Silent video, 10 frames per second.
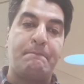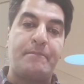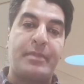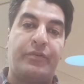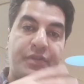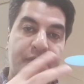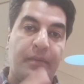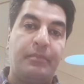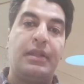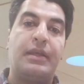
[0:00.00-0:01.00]

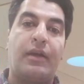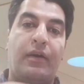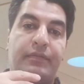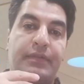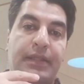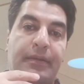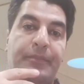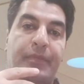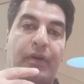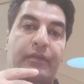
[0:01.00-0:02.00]
resembling of the
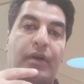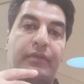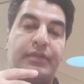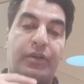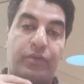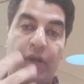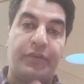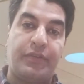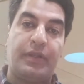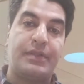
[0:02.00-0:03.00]
of, of the
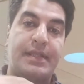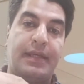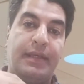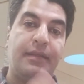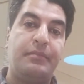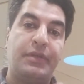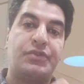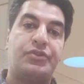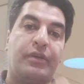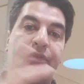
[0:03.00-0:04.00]
christ it's a hidden
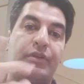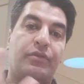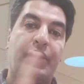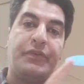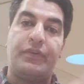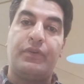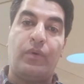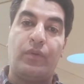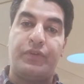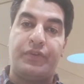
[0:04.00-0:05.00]
mystery of the christ in the
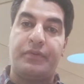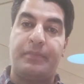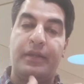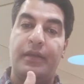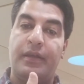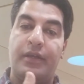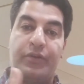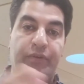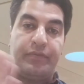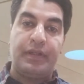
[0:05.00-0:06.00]
old testament
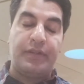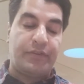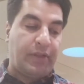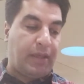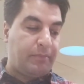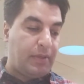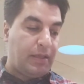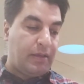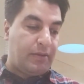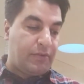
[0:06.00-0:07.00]
it revealed the same
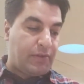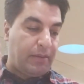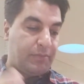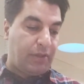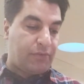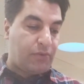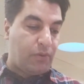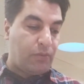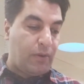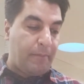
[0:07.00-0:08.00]
same thing
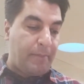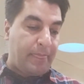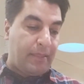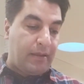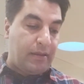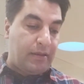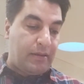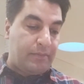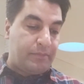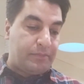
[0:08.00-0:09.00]
so um,